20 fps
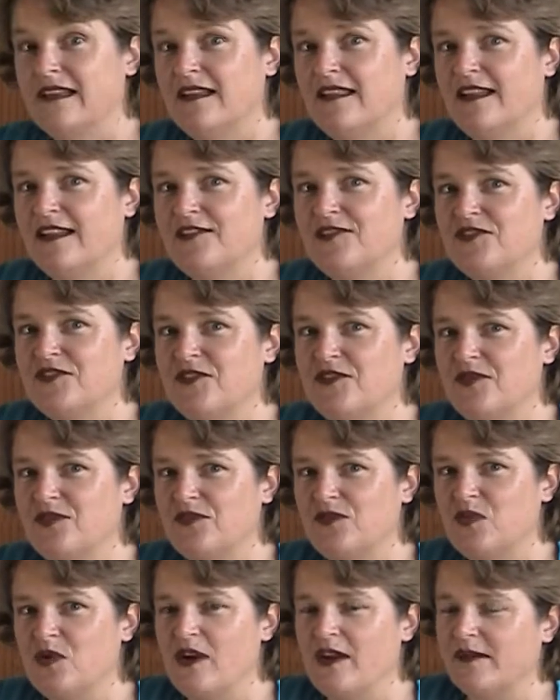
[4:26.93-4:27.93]
let's see
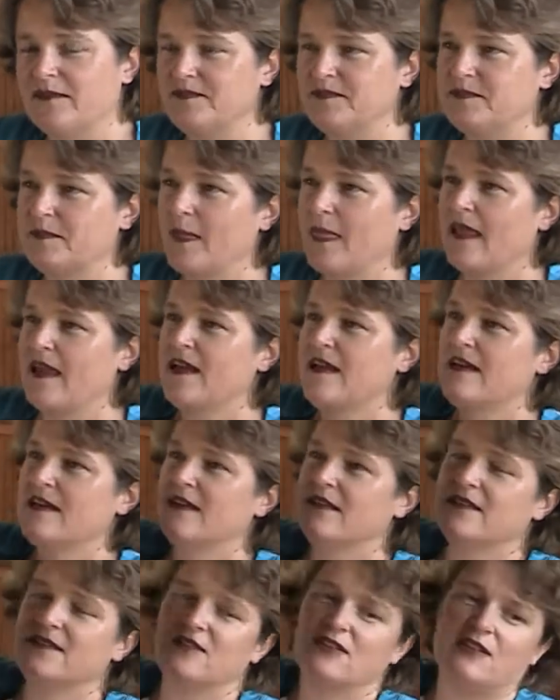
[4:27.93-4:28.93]
who's won.
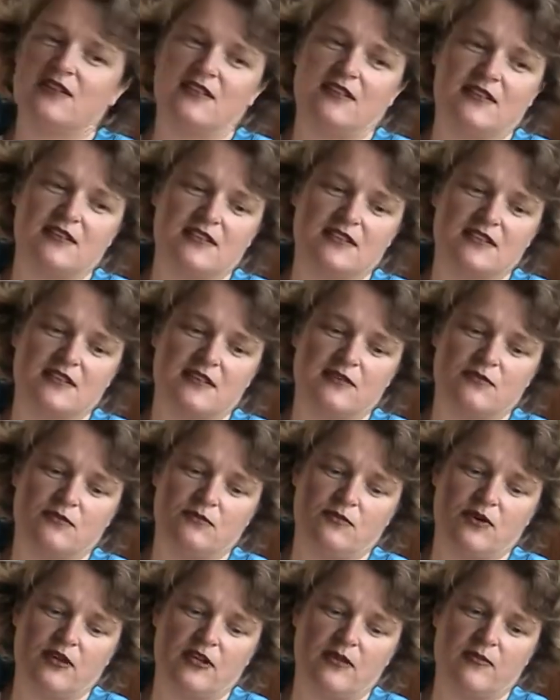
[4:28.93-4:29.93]
So let's
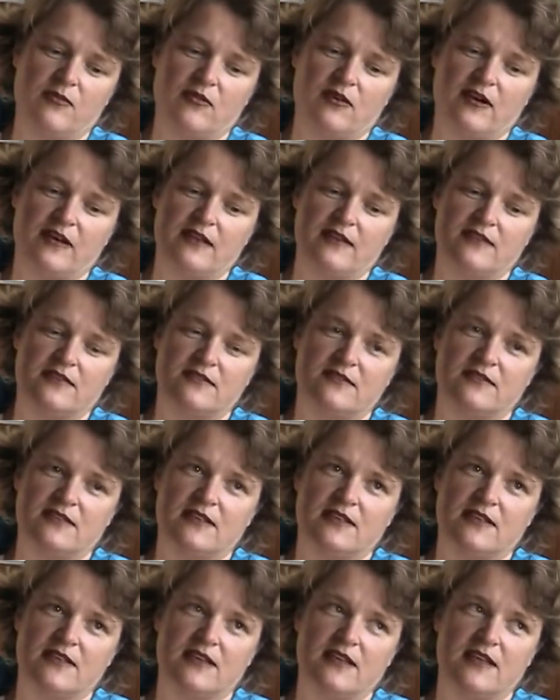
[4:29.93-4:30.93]
wiggle them around.
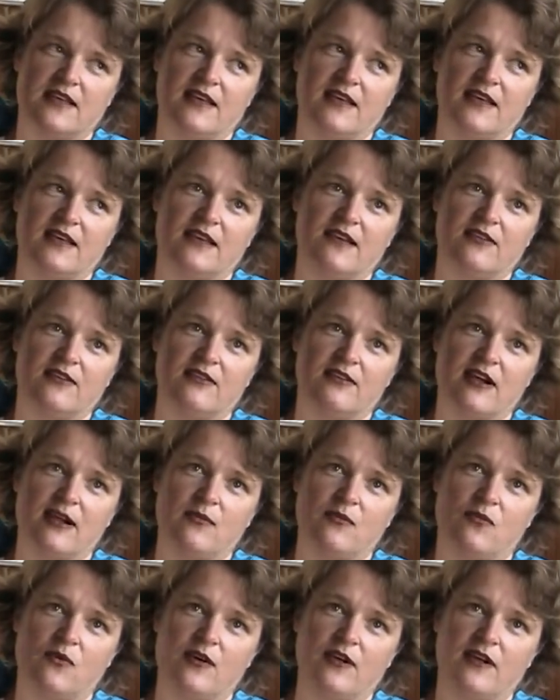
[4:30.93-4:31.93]
And
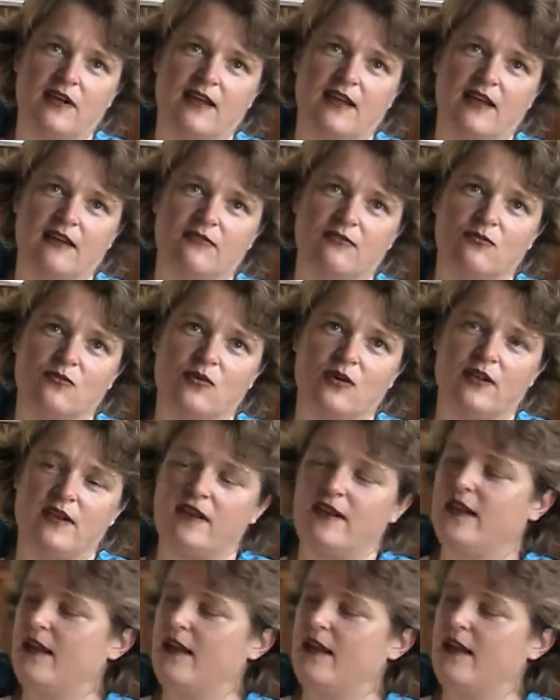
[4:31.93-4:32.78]
grab one. I have one